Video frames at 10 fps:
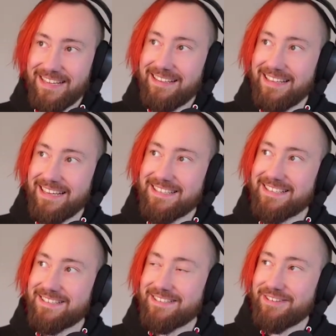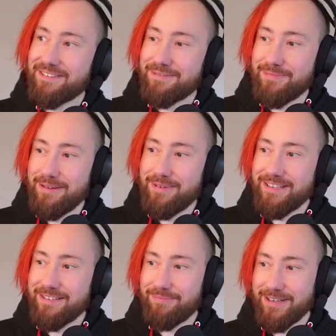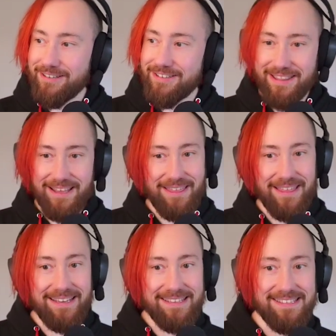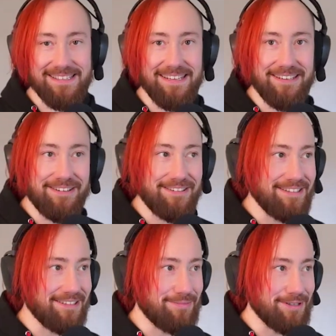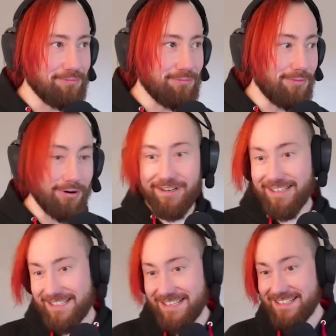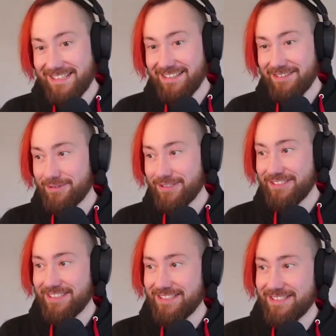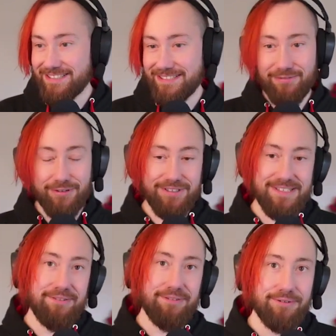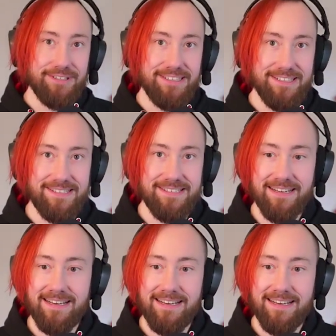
let's talk maybe about things that are a little bit more exciting, which is the 4.0 release.